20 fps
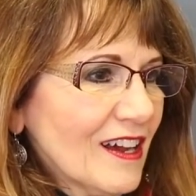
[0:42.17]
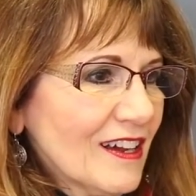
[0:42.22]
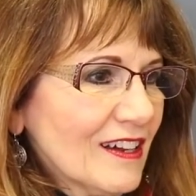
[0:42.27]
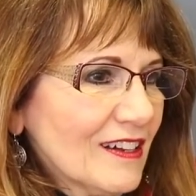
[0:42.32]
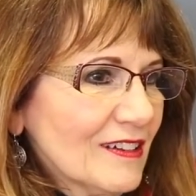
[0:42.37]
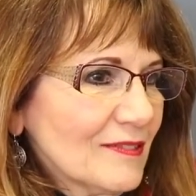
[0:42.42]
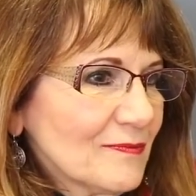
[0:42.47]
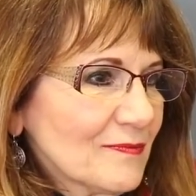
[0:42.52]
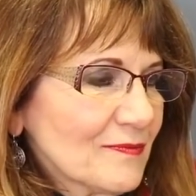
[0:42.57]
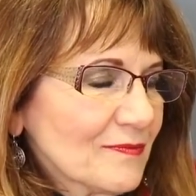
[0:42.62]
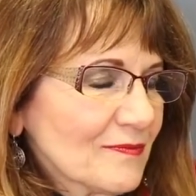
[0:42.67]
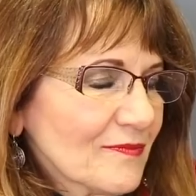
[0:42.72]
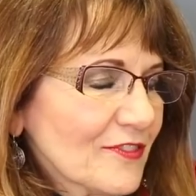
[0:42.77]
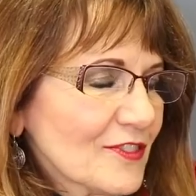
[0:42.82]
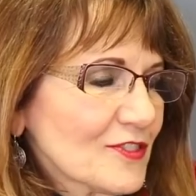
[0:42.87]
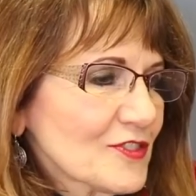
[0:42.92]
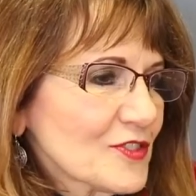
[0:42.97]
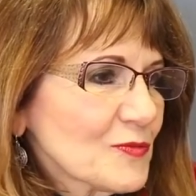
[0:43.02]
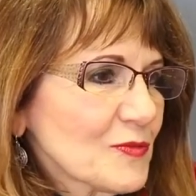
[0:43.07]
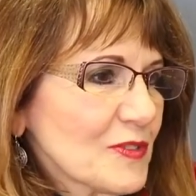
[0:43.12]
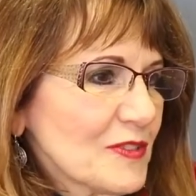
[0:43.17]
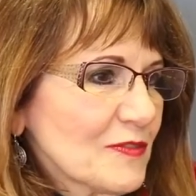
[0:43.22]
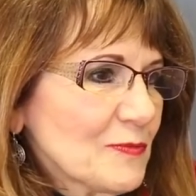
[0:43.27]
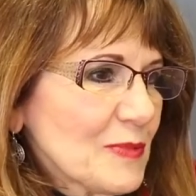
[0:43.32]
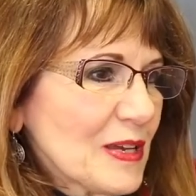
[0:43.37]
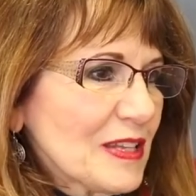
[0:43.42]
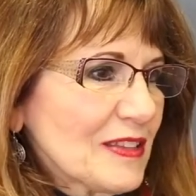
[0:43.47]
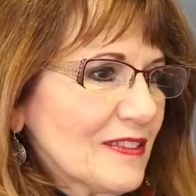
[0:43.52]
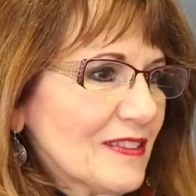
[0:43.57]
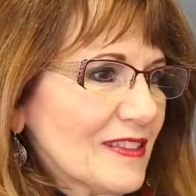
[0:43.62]
Um, first,
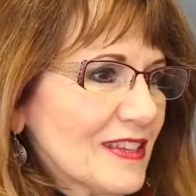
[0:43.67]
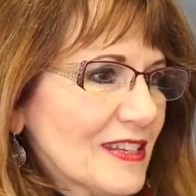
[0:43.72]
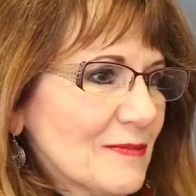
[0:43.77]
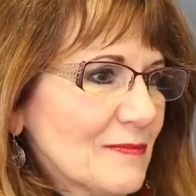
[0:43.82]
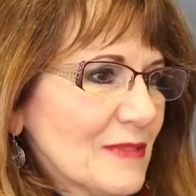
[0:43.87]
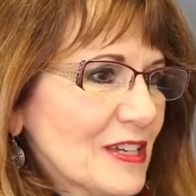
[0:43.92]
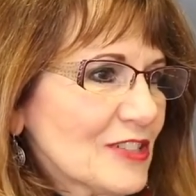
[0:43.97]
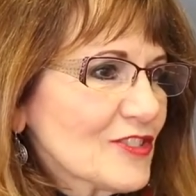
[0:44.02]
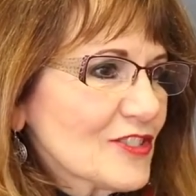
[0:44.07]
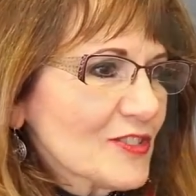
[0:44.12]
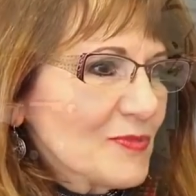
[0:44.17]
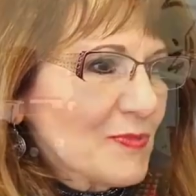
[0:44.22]
we've been the major